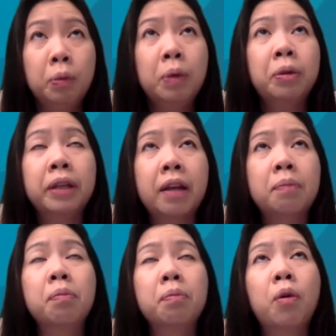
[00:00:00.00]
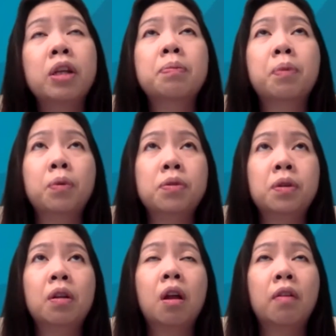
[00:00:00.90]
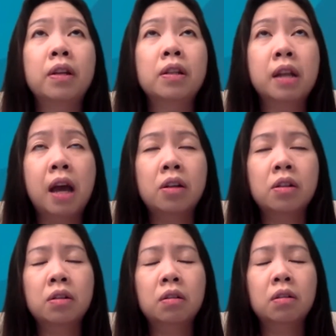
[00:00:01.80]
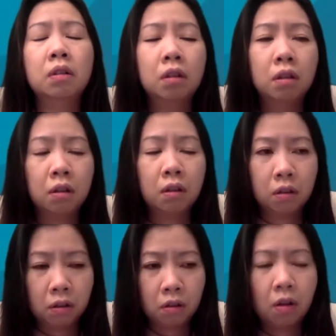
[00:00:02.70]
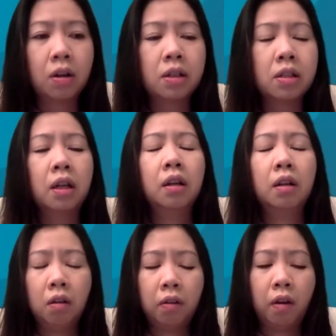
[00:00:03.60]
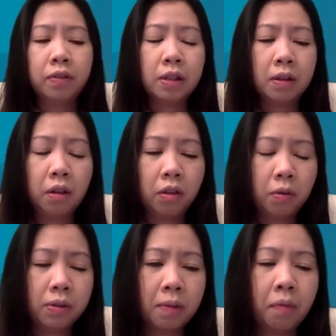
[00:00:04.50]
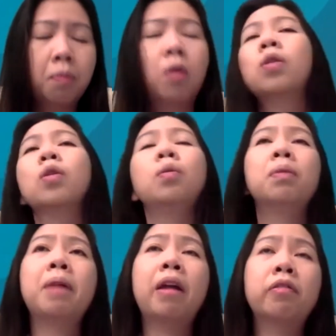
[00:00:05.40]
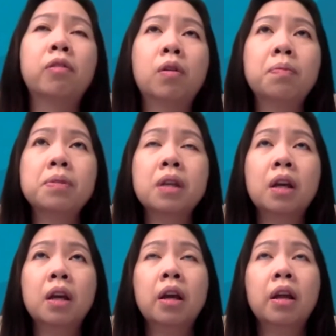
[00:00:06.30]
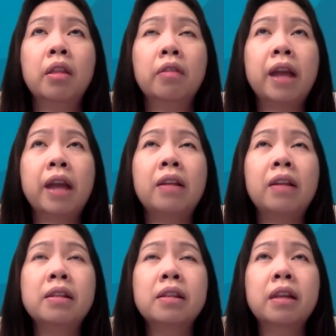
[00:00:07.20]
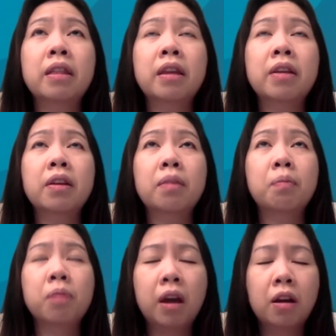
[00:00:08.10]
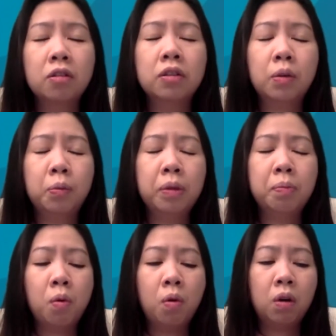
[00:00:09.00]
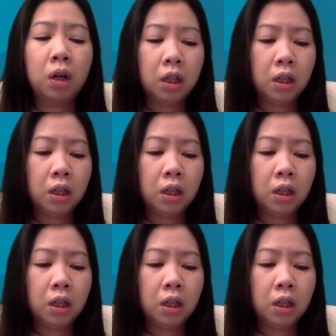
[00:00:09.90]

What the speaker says: will get more exposed to a lot of international content, obviously through some of the more global platforms, the reality is, I think the country with more